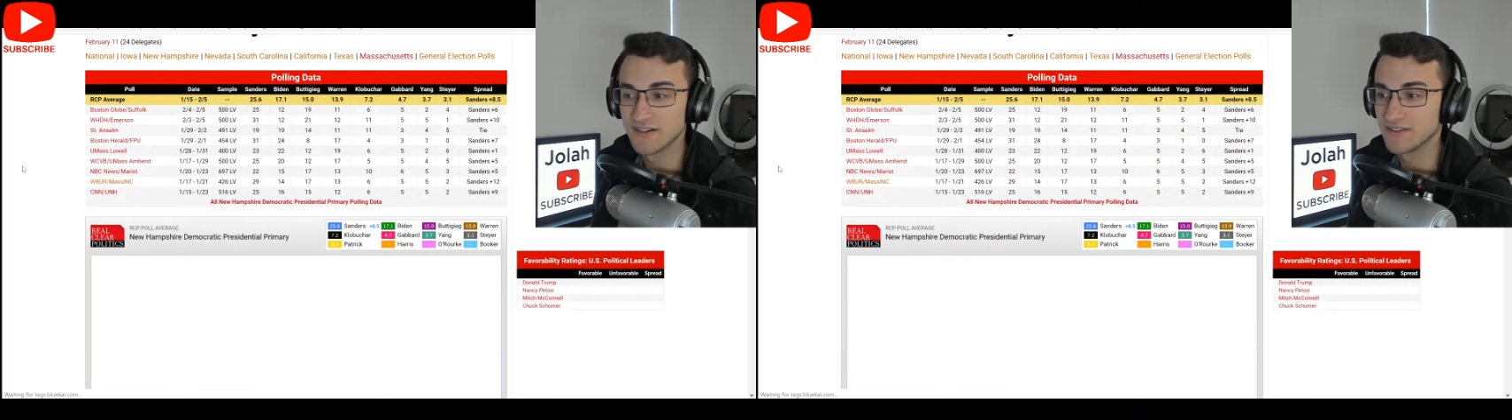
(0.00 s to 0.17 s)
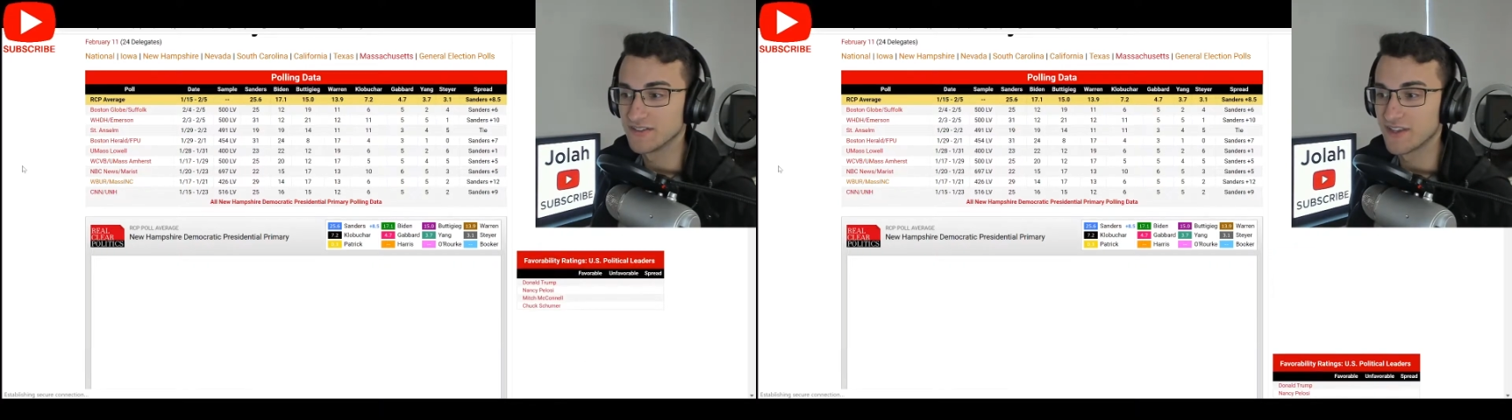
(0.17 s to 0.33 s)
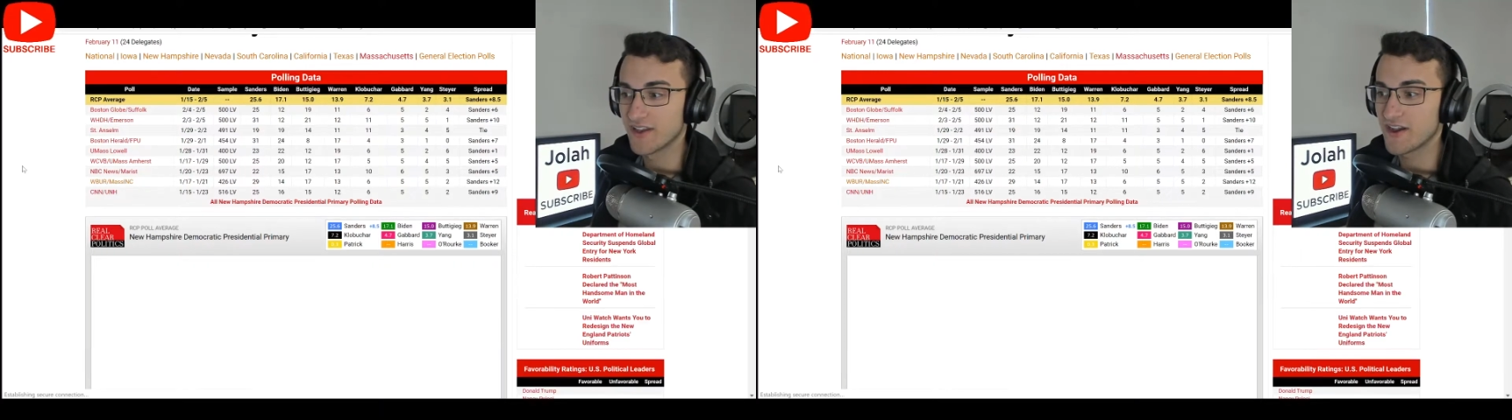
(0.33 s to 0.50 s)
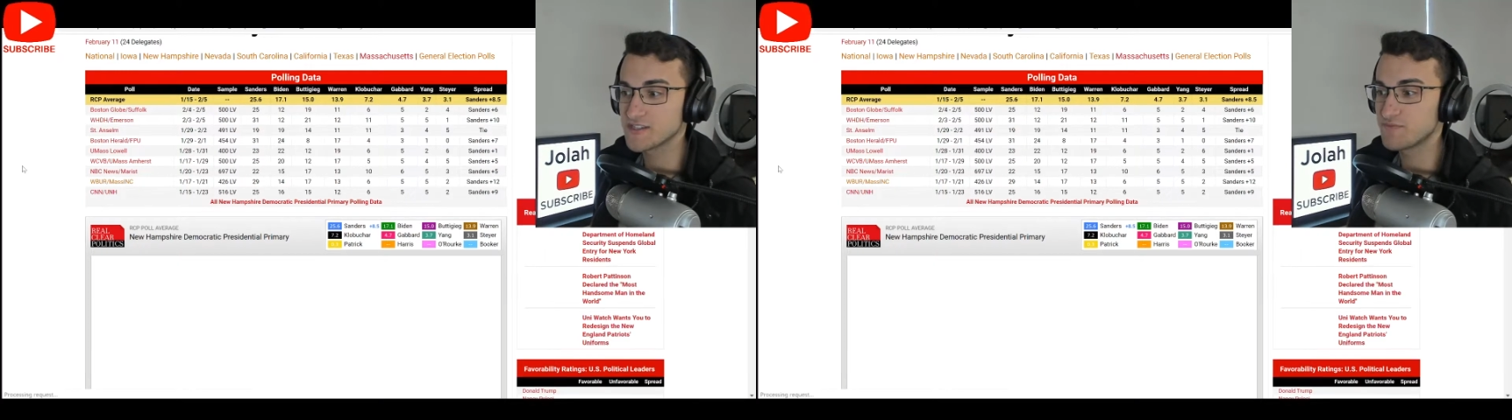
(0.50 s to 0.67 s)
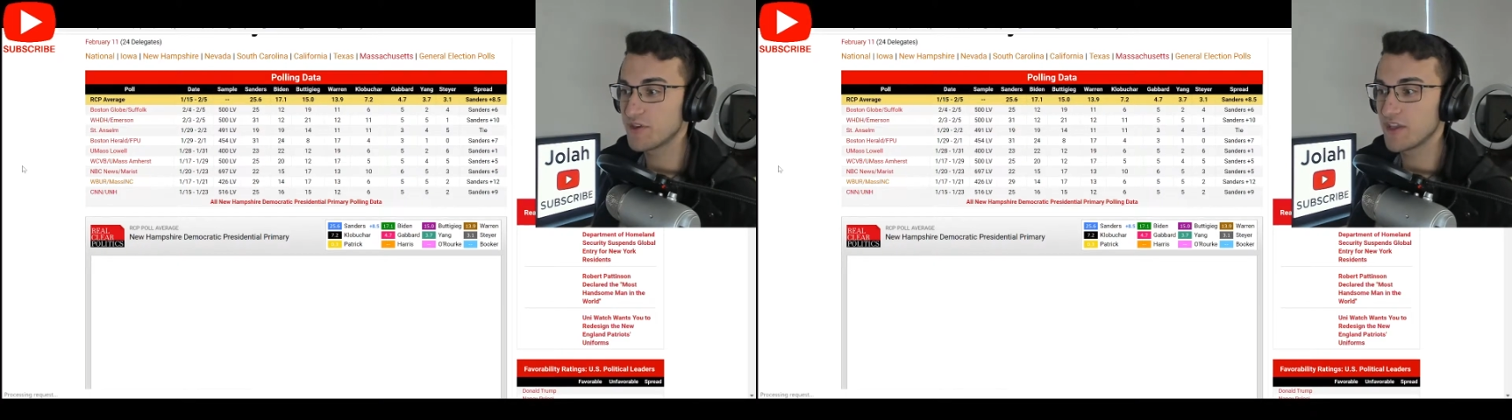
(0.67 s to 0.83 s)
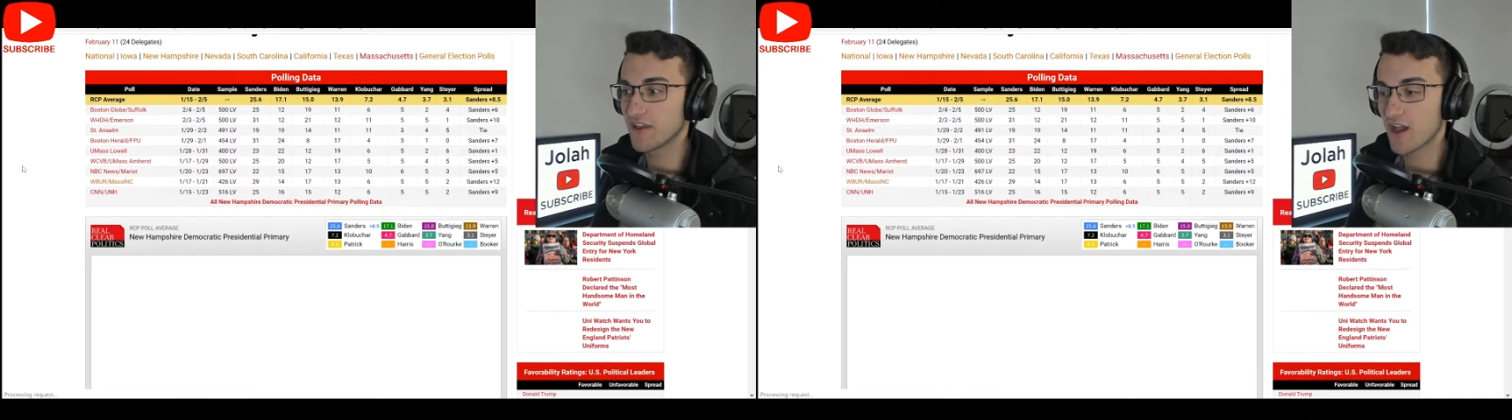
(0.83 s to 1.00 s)
Like us
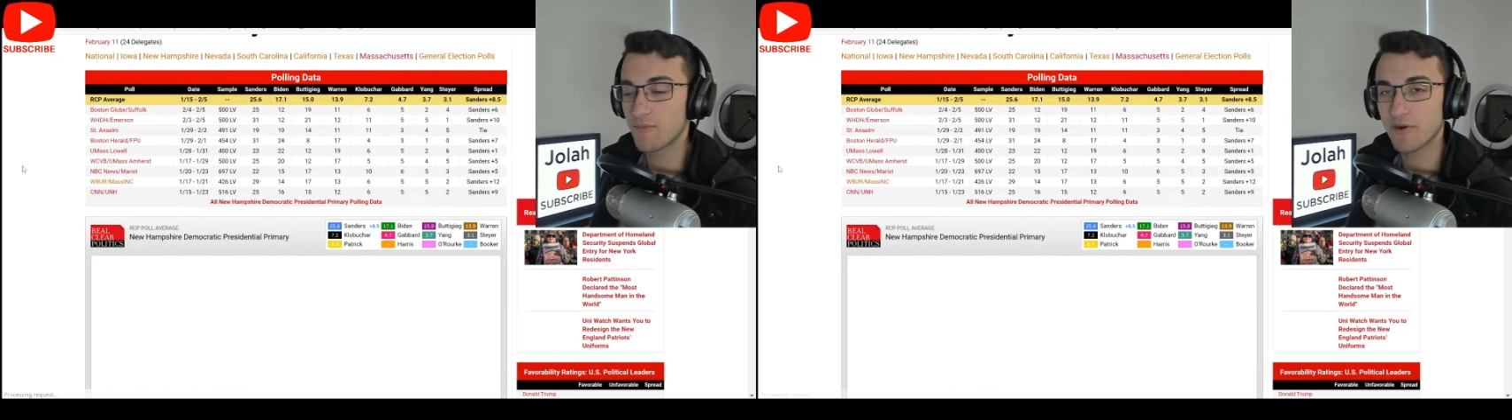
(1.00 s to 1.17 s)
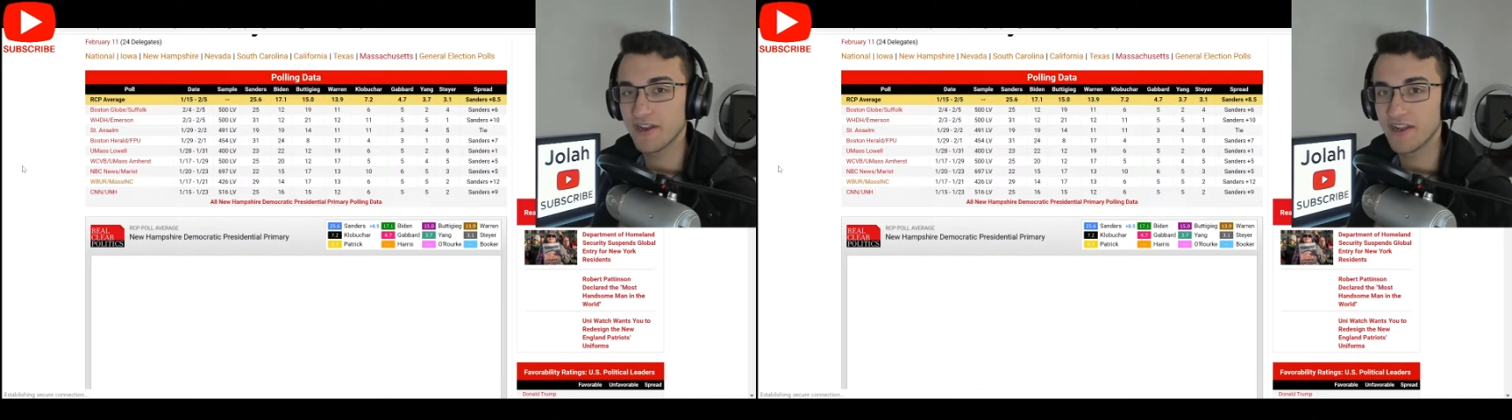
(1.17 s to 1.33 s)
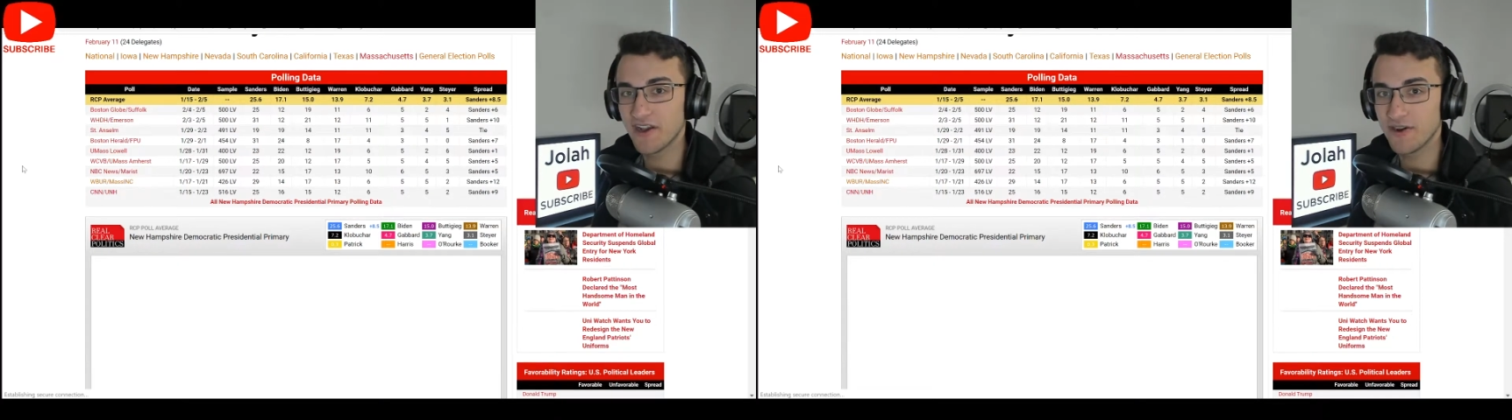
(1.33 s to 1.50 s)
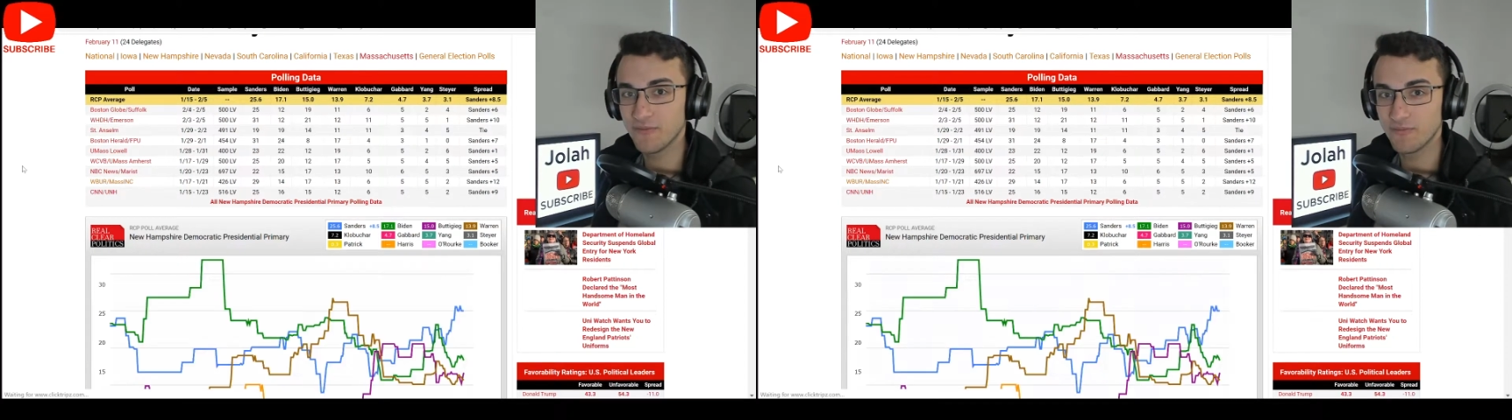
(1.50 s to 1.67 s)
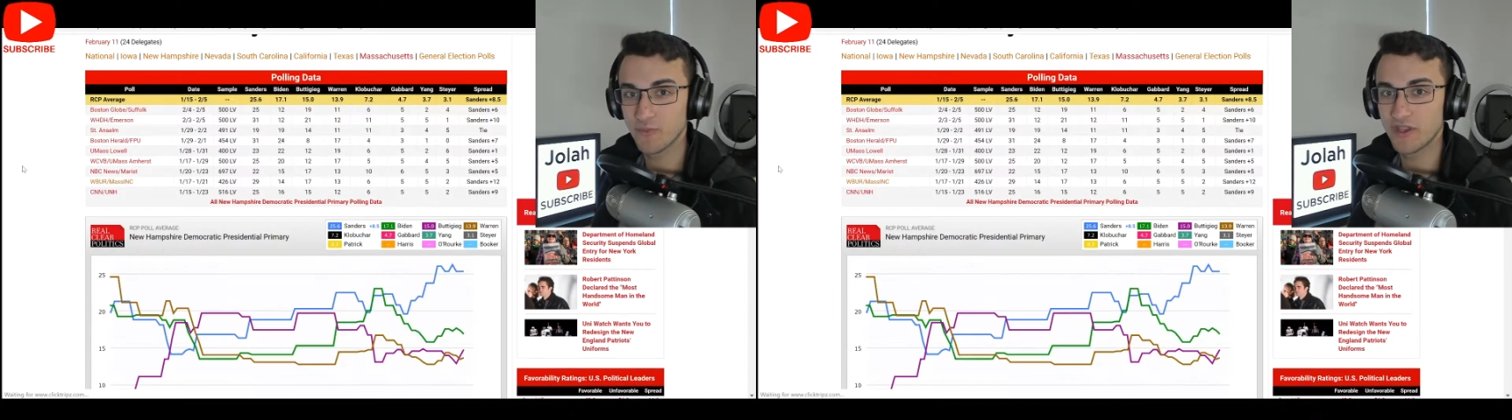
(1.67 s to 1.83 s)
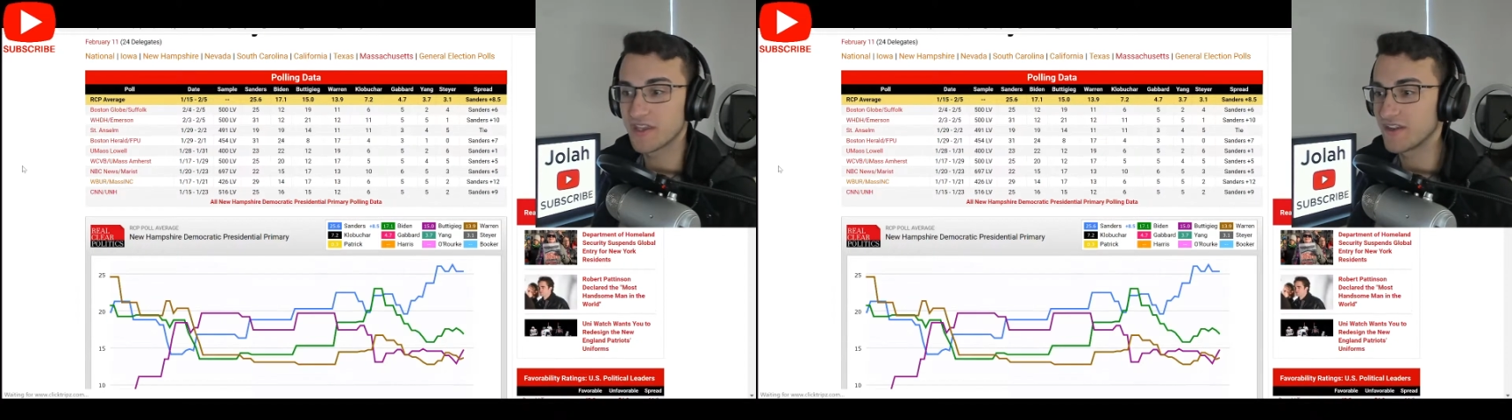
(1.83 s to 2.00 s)
being up right now,
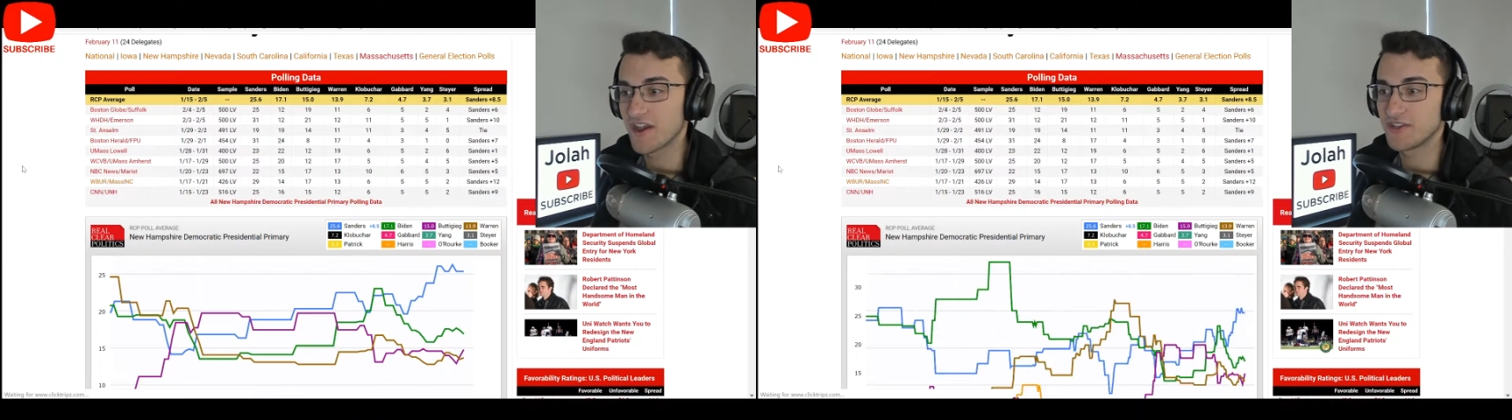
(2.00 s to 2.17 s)
we cannot